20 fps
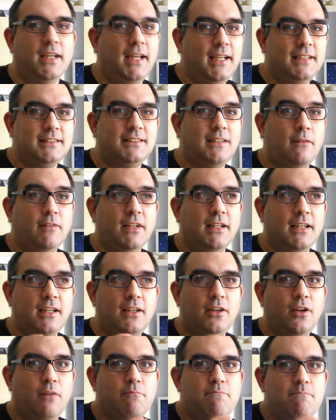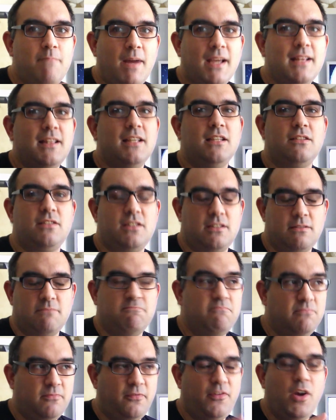It's something that could have made this
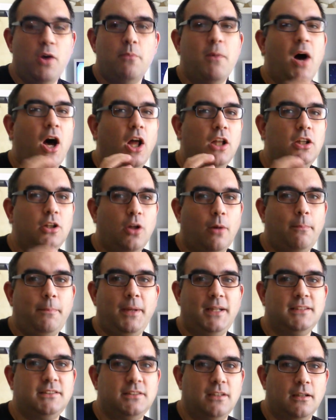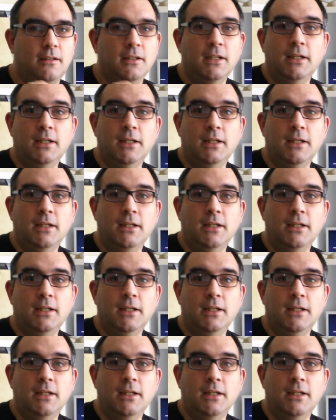film a lot better.